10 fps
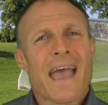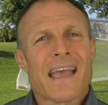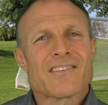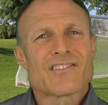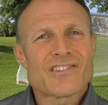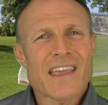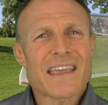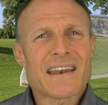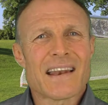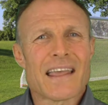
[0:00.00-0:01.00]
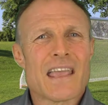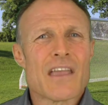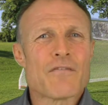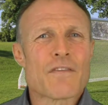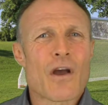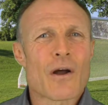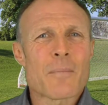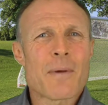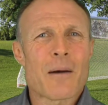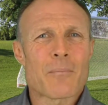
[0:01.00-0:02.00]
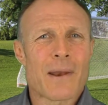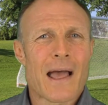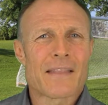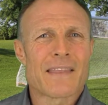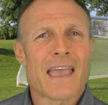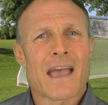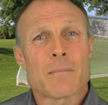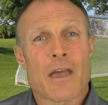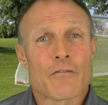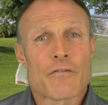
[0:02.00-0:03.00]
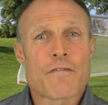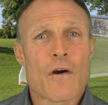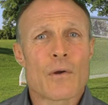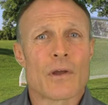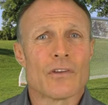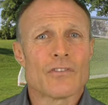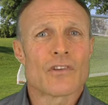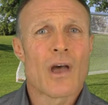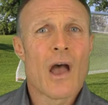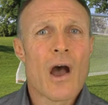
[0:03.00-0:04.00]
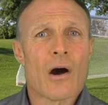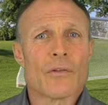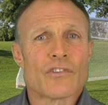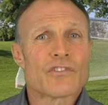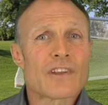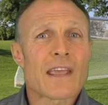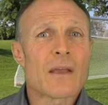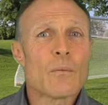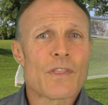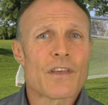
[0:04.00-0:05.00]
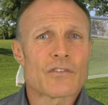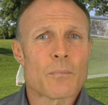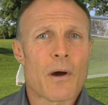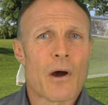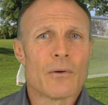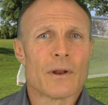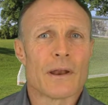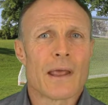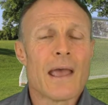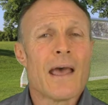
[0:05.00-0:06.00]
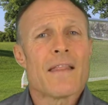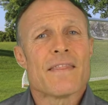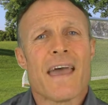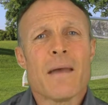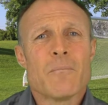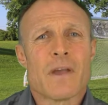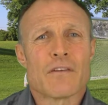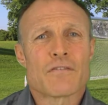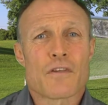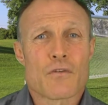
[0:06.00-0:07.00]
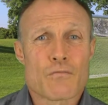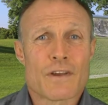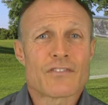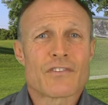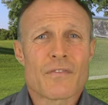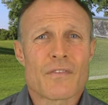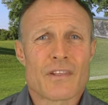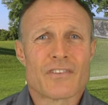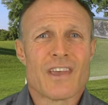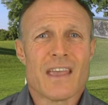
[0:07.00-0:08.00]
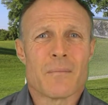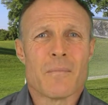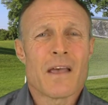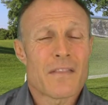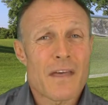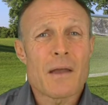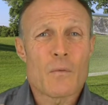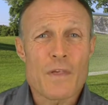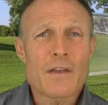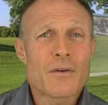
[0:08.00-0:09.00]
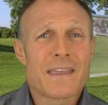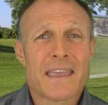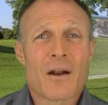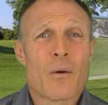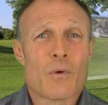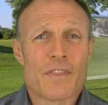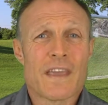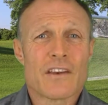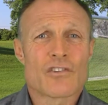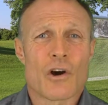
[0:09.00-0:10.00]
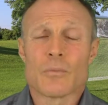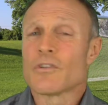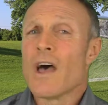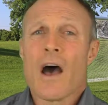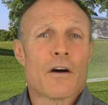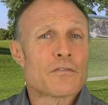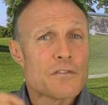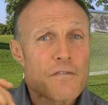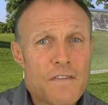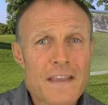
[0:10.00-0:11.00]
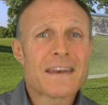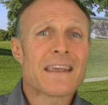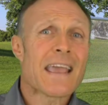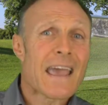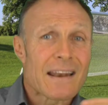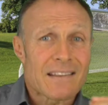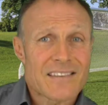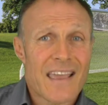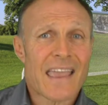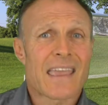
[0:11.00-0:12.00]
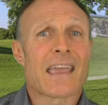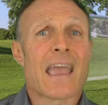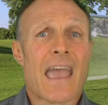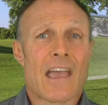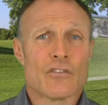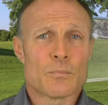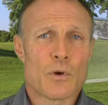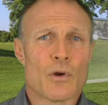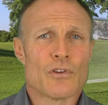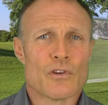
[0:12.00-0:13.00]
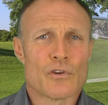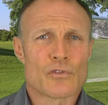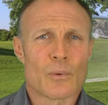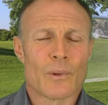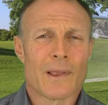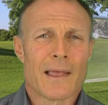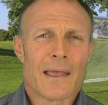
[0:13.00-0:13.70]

And secondly, he forgot about playing the game and focused on sticking with his opponent. That meant for the rest of the team that they could get on with their jobs of defending and attacking as per usual.